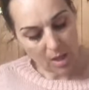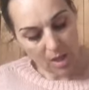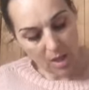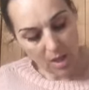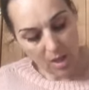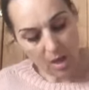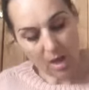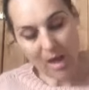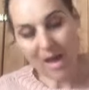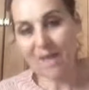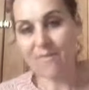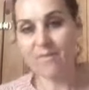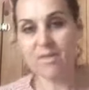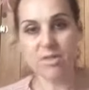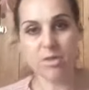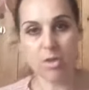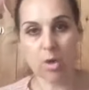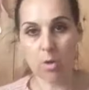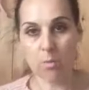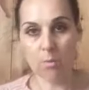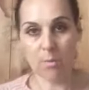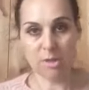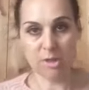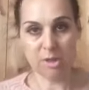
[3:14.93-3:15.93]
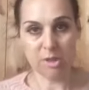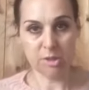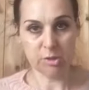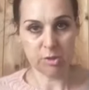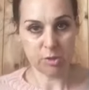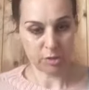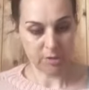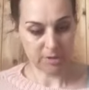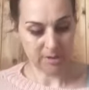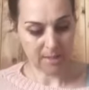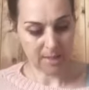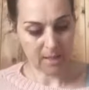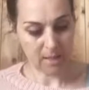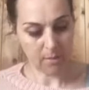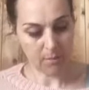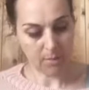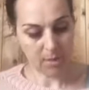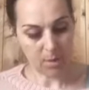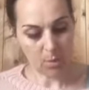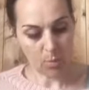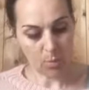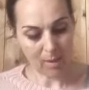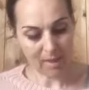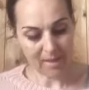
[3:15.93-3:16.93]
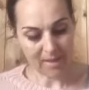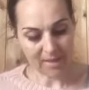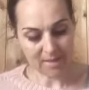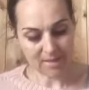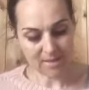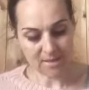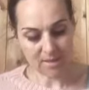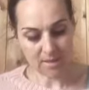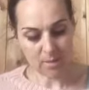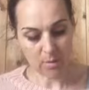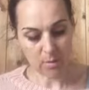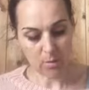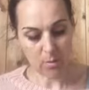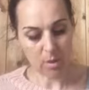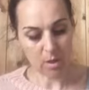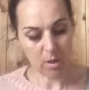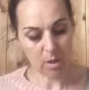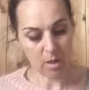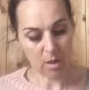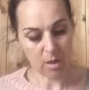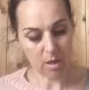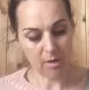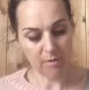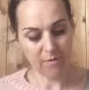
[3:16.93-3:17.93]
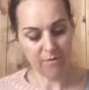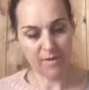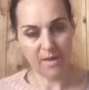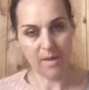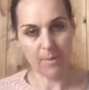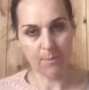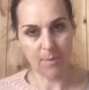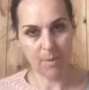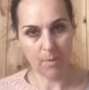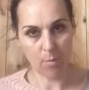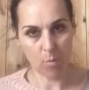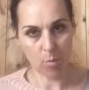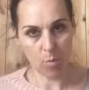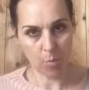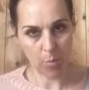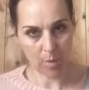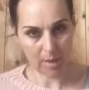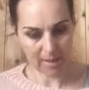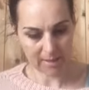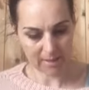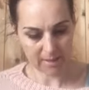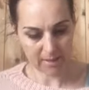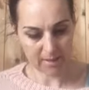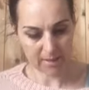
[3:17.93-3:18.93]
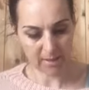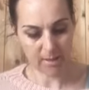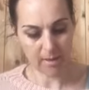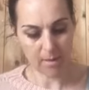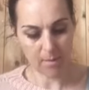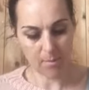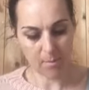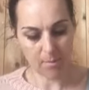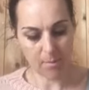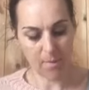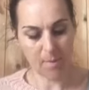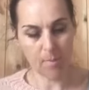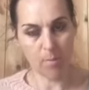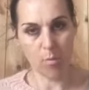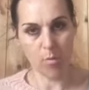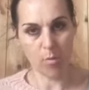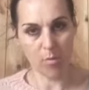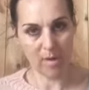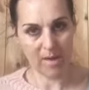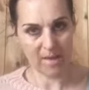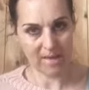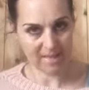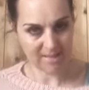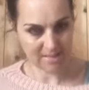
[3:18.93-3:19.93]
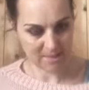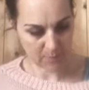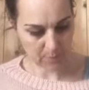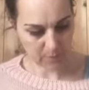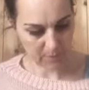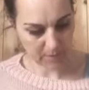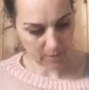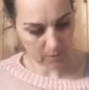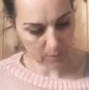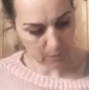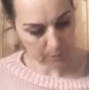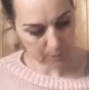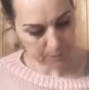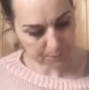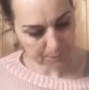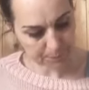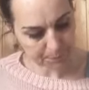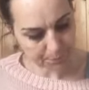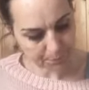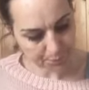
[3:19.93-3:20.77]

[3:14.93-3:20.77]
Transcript: I haven't told my children yet. I'm going to wait until I feel a bit more pregnant and I'm a bit more at ease with it all.